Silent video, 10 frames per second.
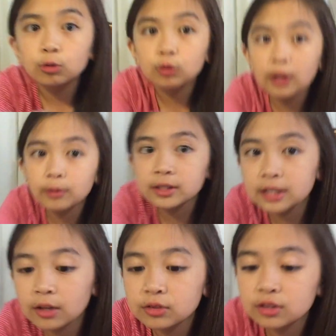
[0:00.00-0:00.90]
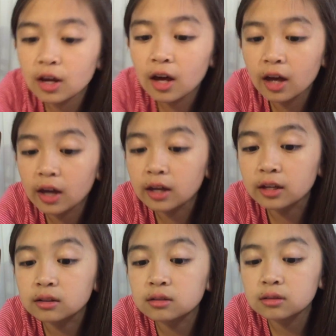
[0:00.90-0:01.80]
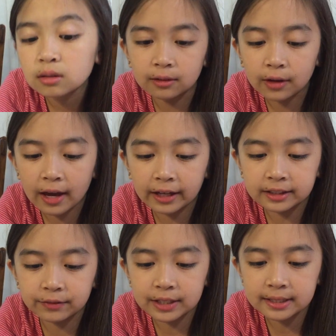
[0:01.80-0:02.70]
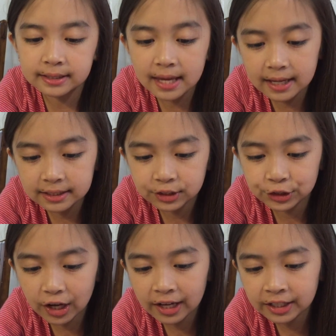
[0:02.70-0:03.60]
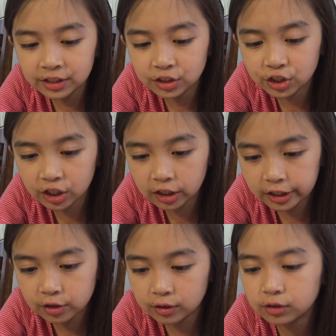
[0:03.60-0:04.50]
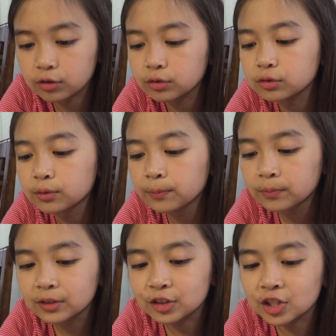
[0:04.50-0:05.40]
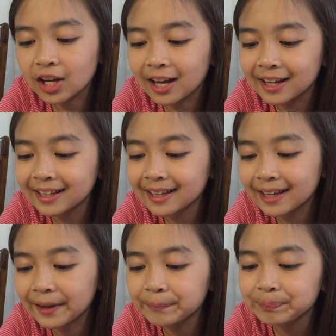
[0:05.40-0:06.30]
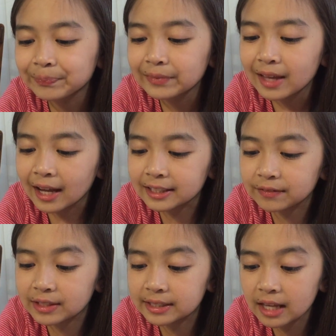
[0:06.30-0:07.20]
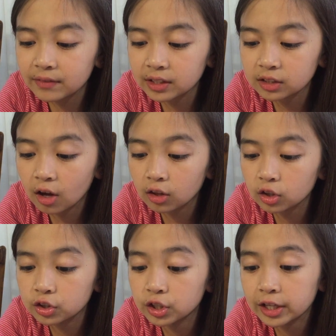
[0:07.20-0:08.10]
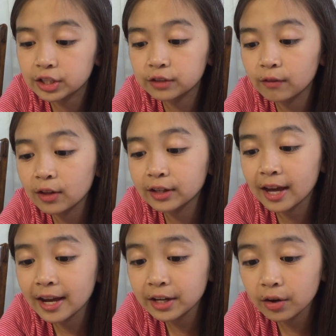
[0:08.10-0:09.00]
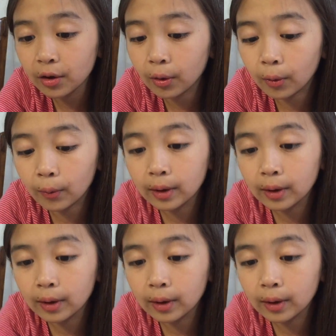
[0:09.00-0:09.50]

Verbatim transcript: Ooh, that one that one. nice. Okay, activity six, giant jiggly crystals. Giant. Activity seven, color changing volcanoes.